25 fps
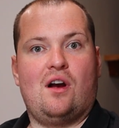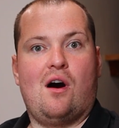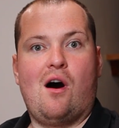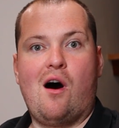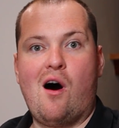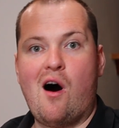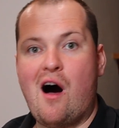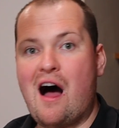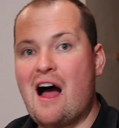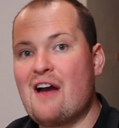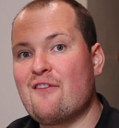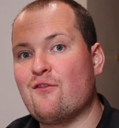
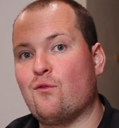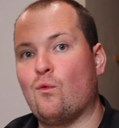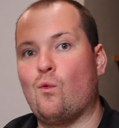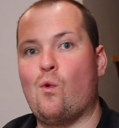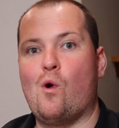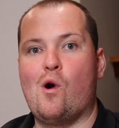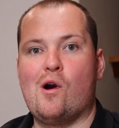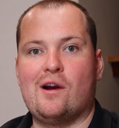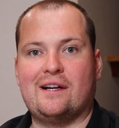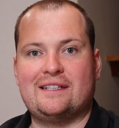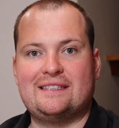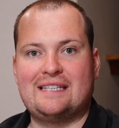I've
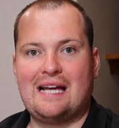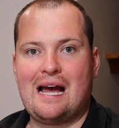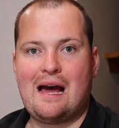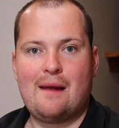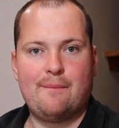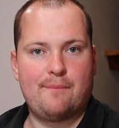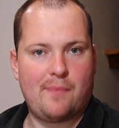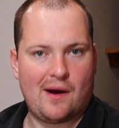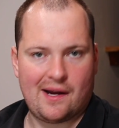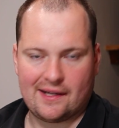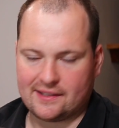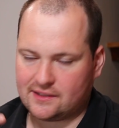worked out
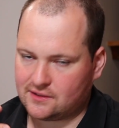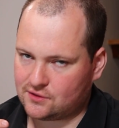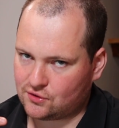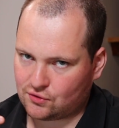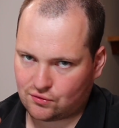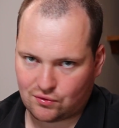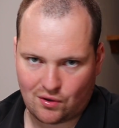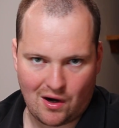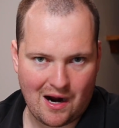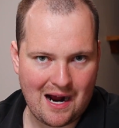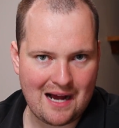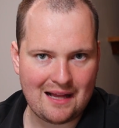by
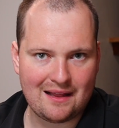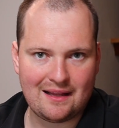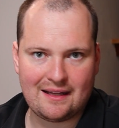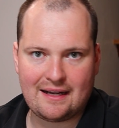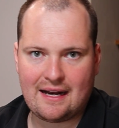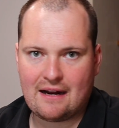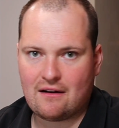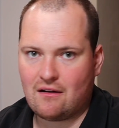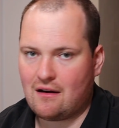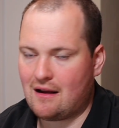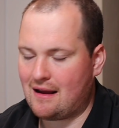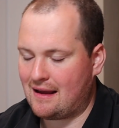trial and
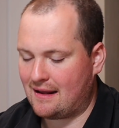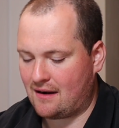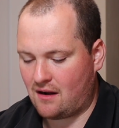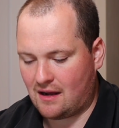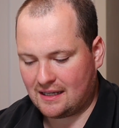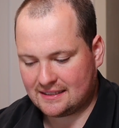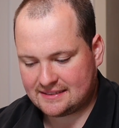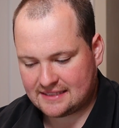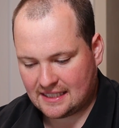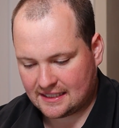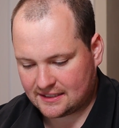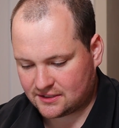error, and I
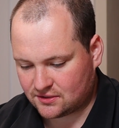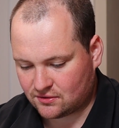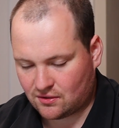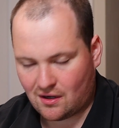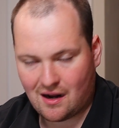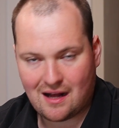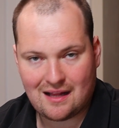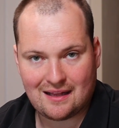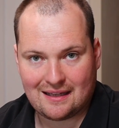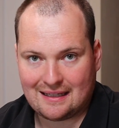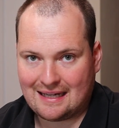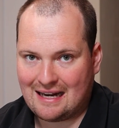say
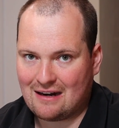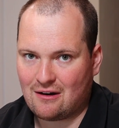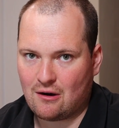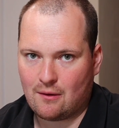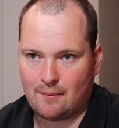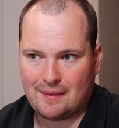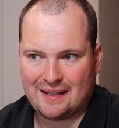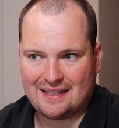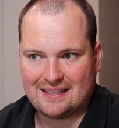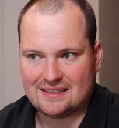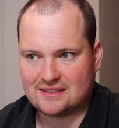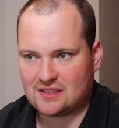trial and error
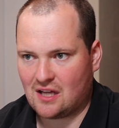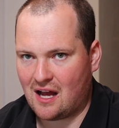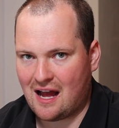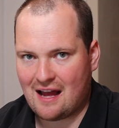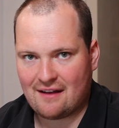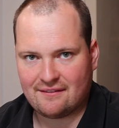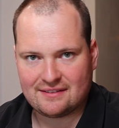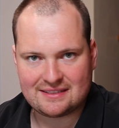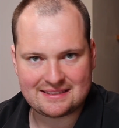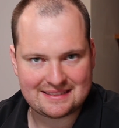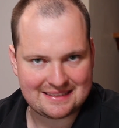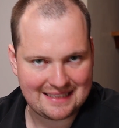because I have
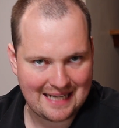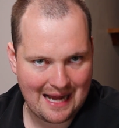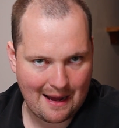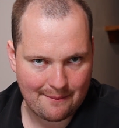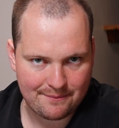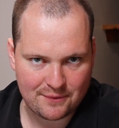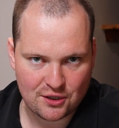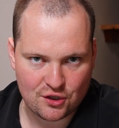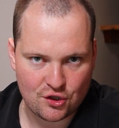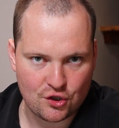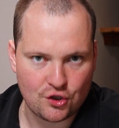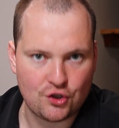
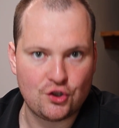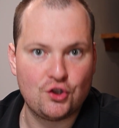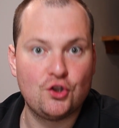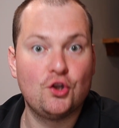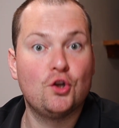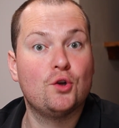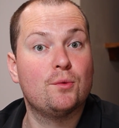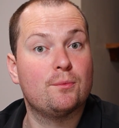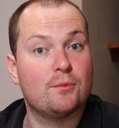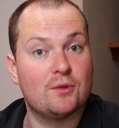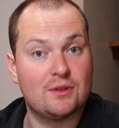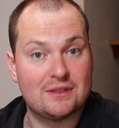snapped
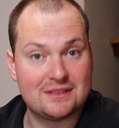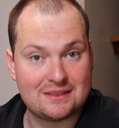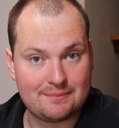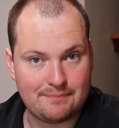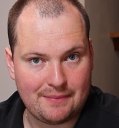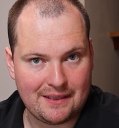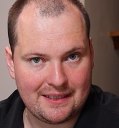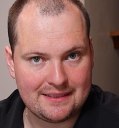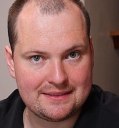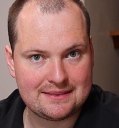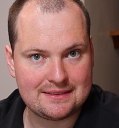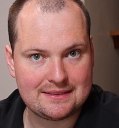numerous
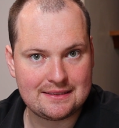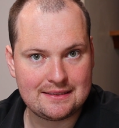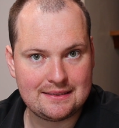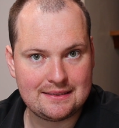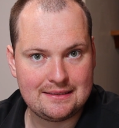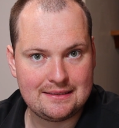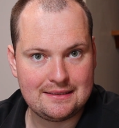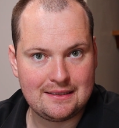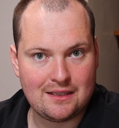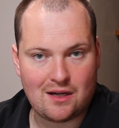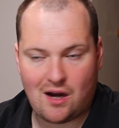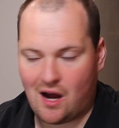bits.
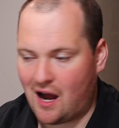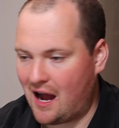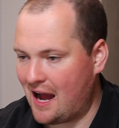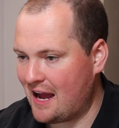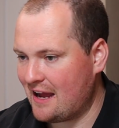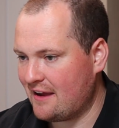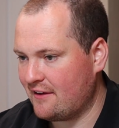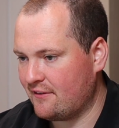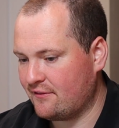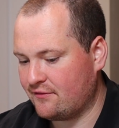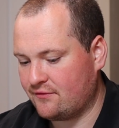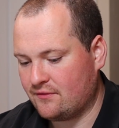I
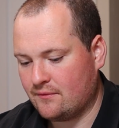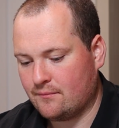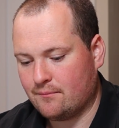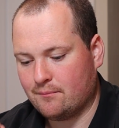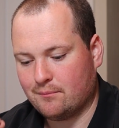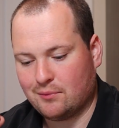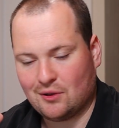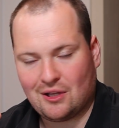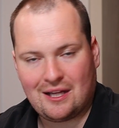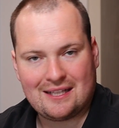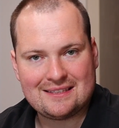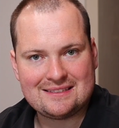have
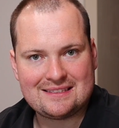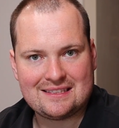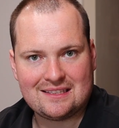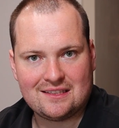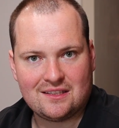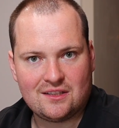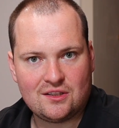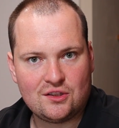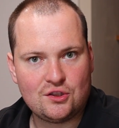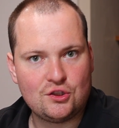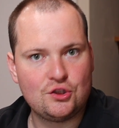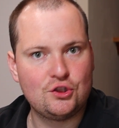blunted
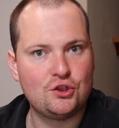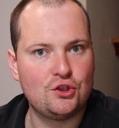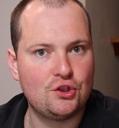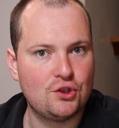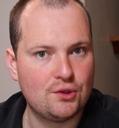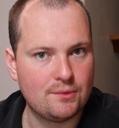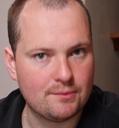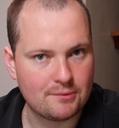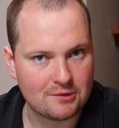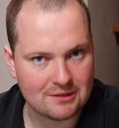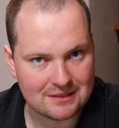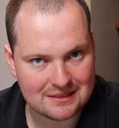
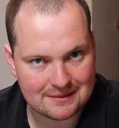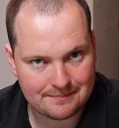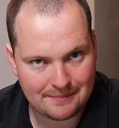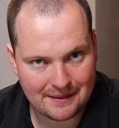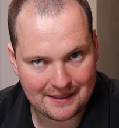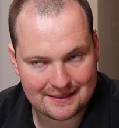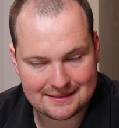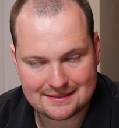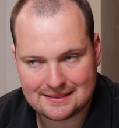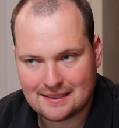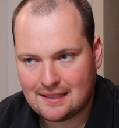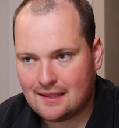numerous
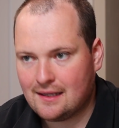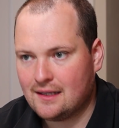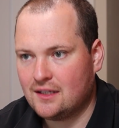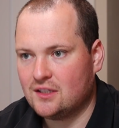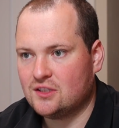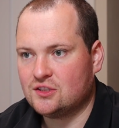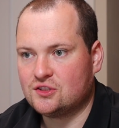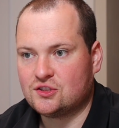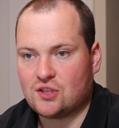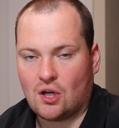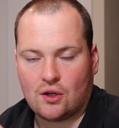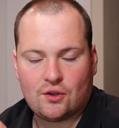bits.
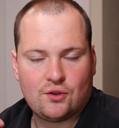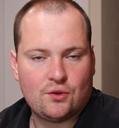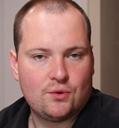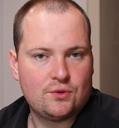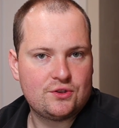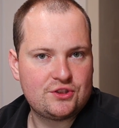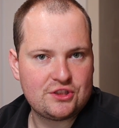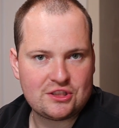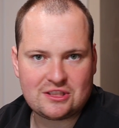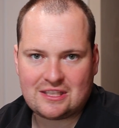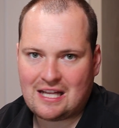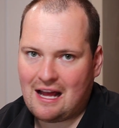So you
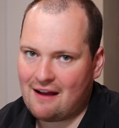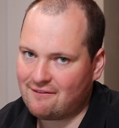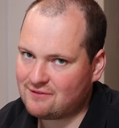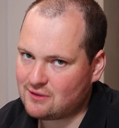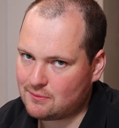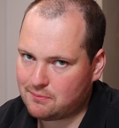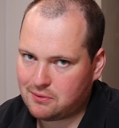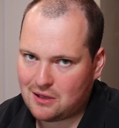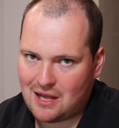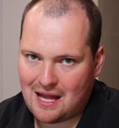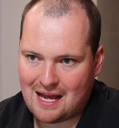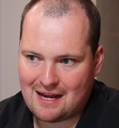just have to
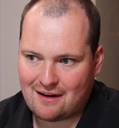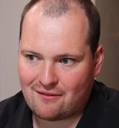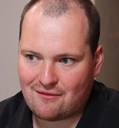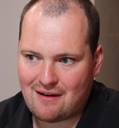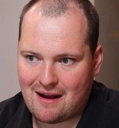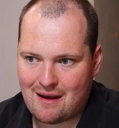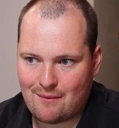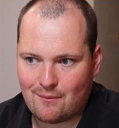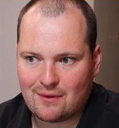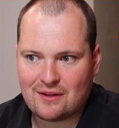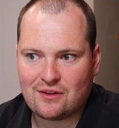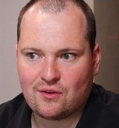play around
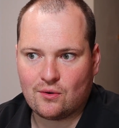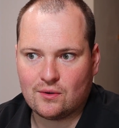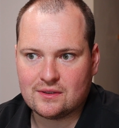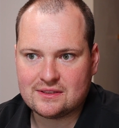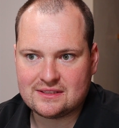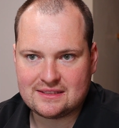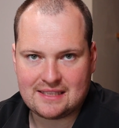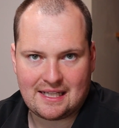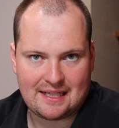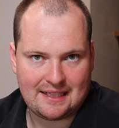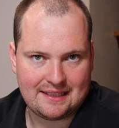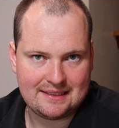with your
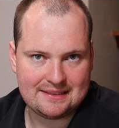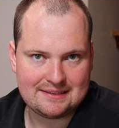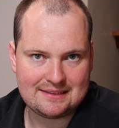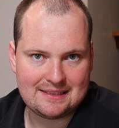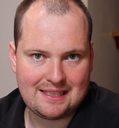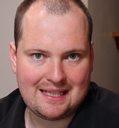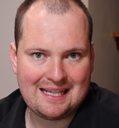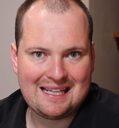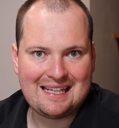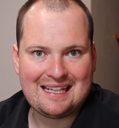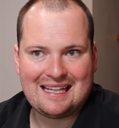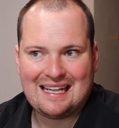settings.
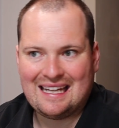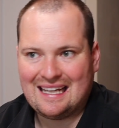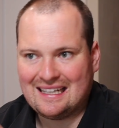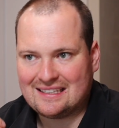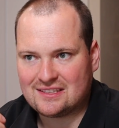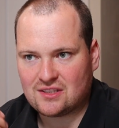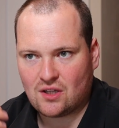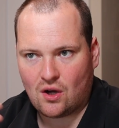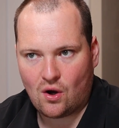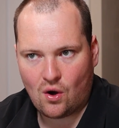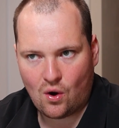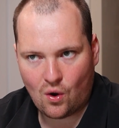It's
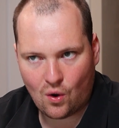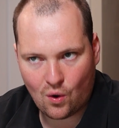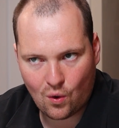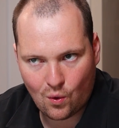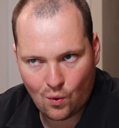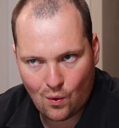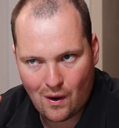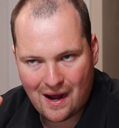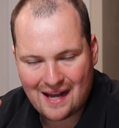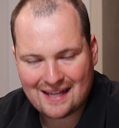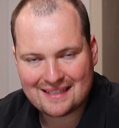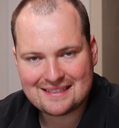
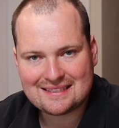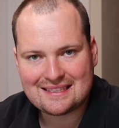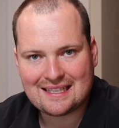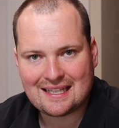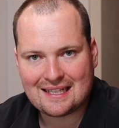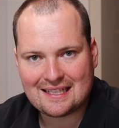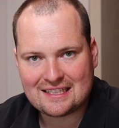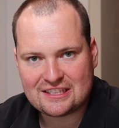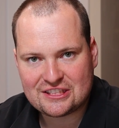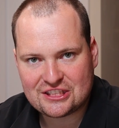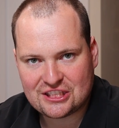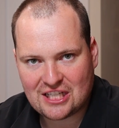always
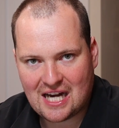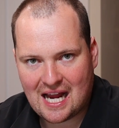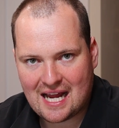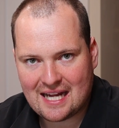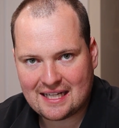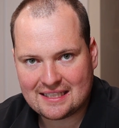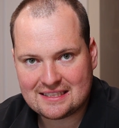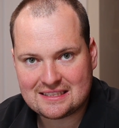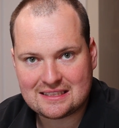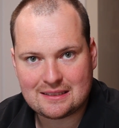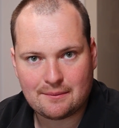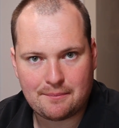gonna
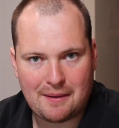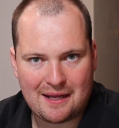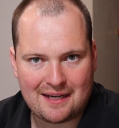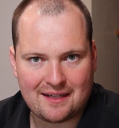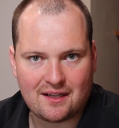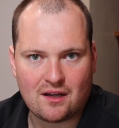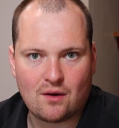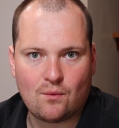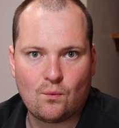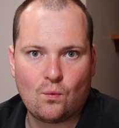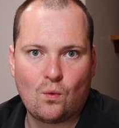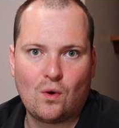change depending
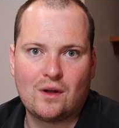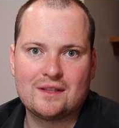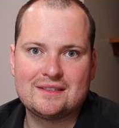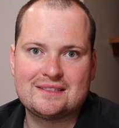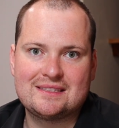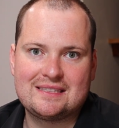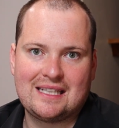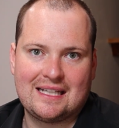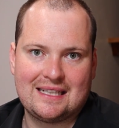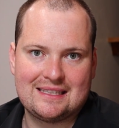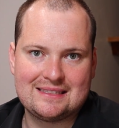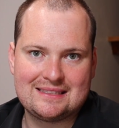on what
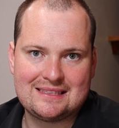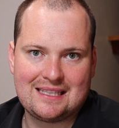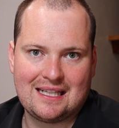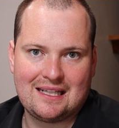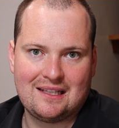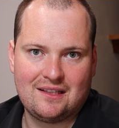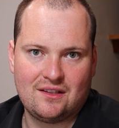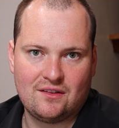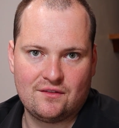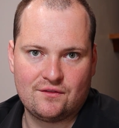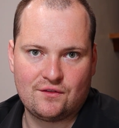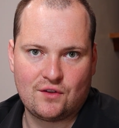CNC
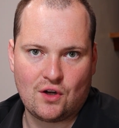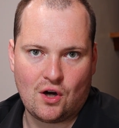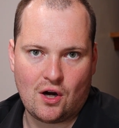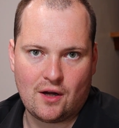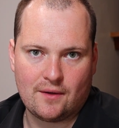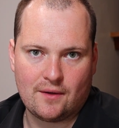you've got.